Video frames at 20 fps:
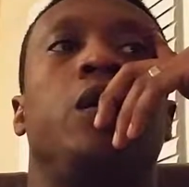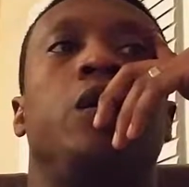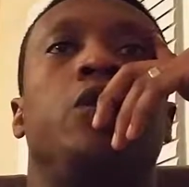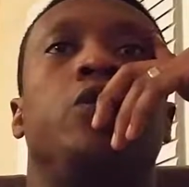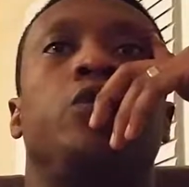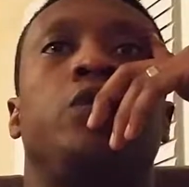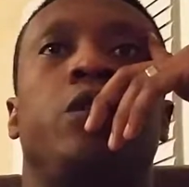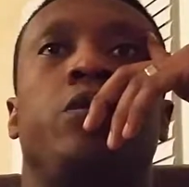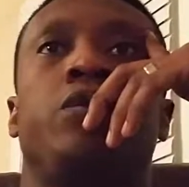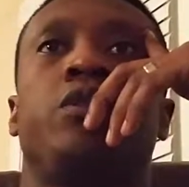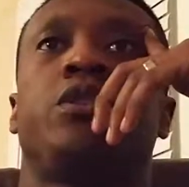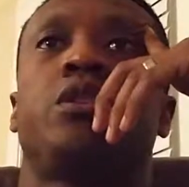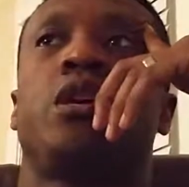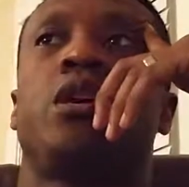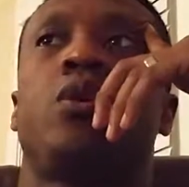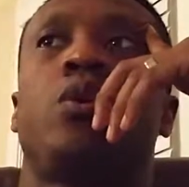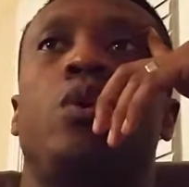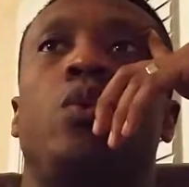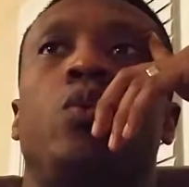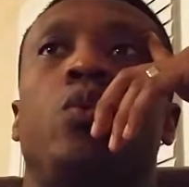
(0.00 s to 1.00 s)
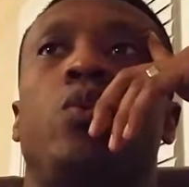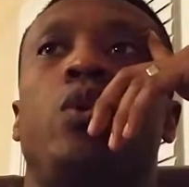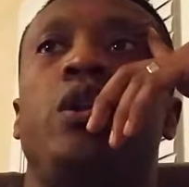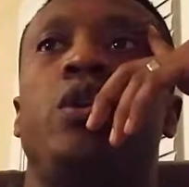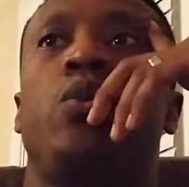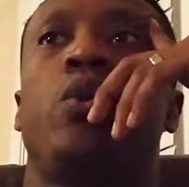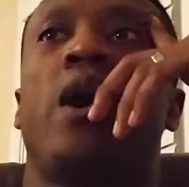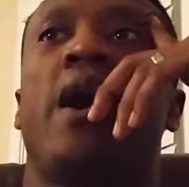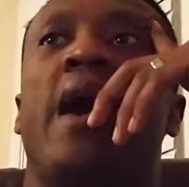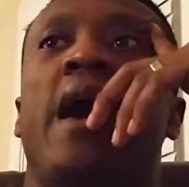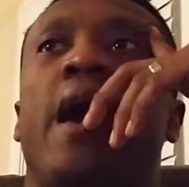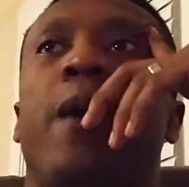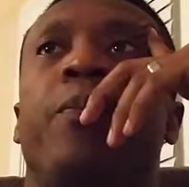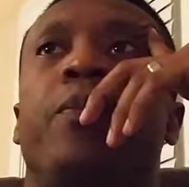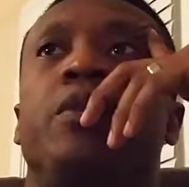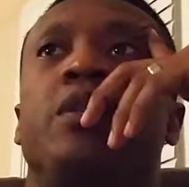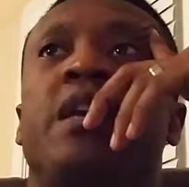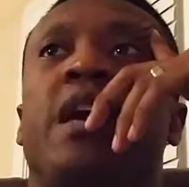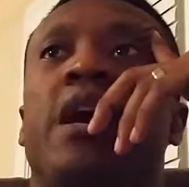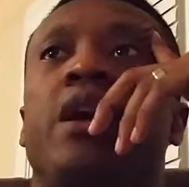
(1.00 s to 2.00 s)
So you say, well, what
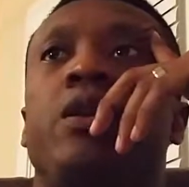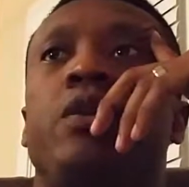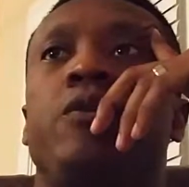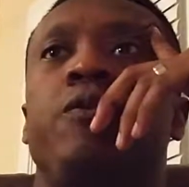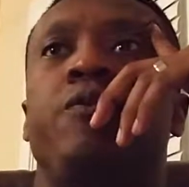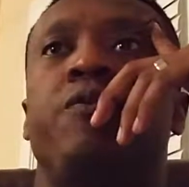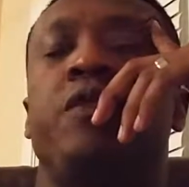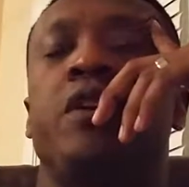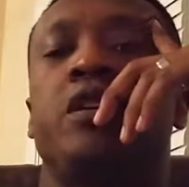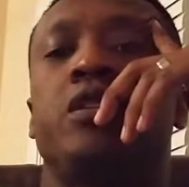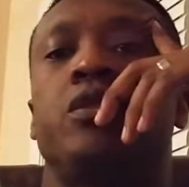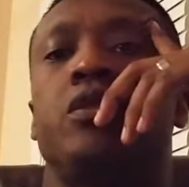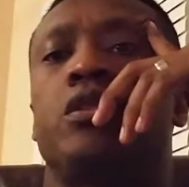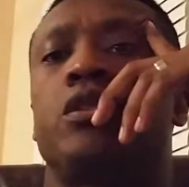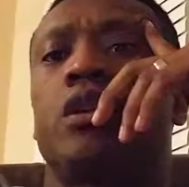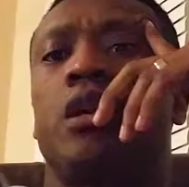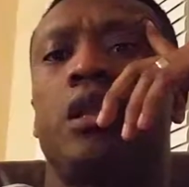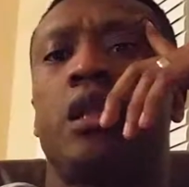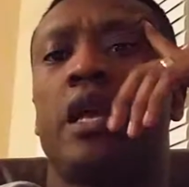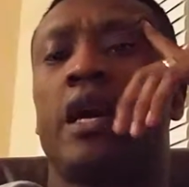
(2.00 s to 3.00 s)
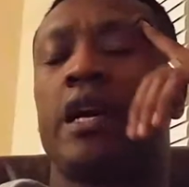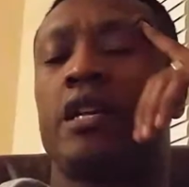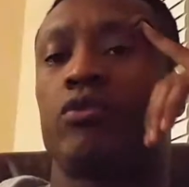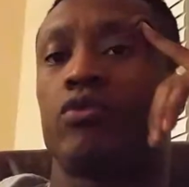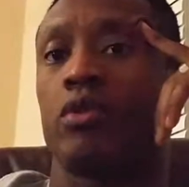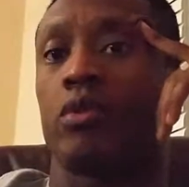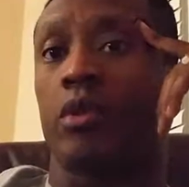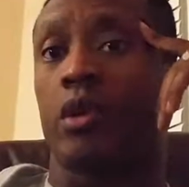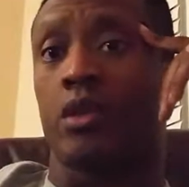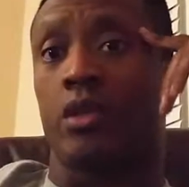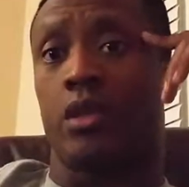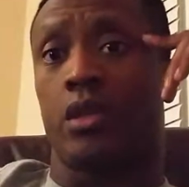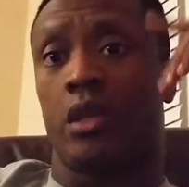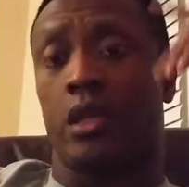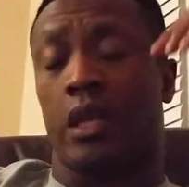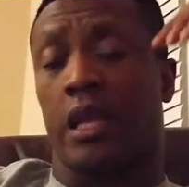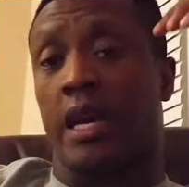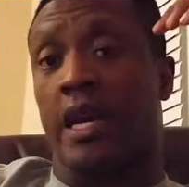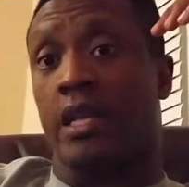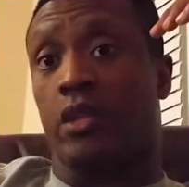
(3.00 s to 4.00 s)
happens? How do you fix this classroom? Because this
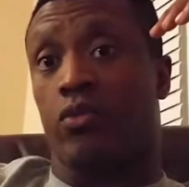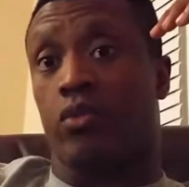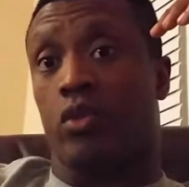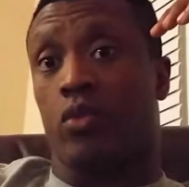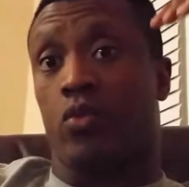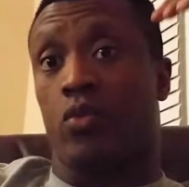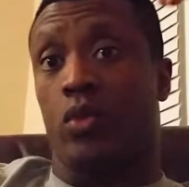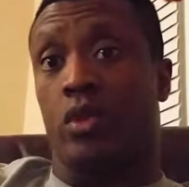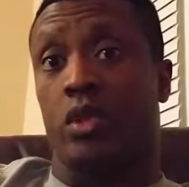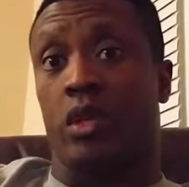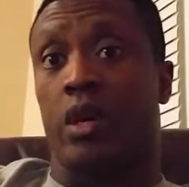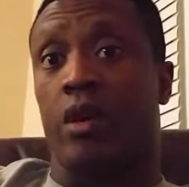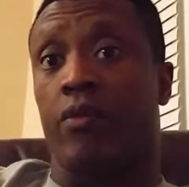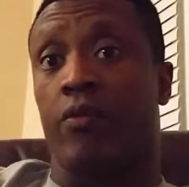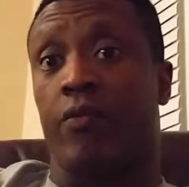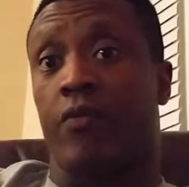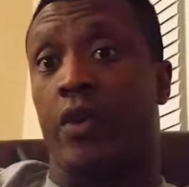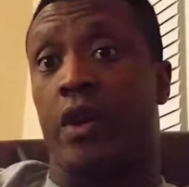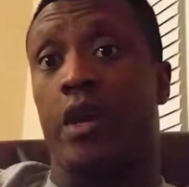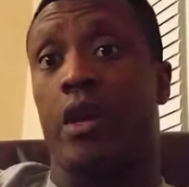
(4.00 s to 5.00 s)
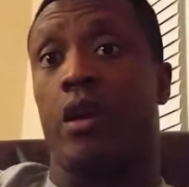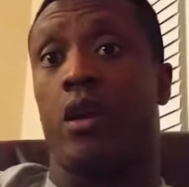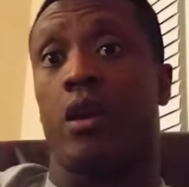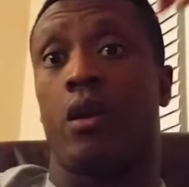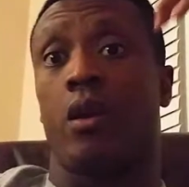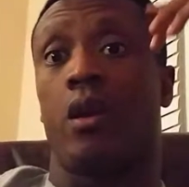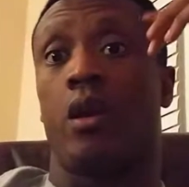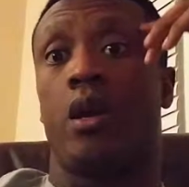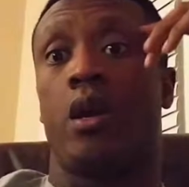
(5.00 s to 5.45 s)
classroom was unfair.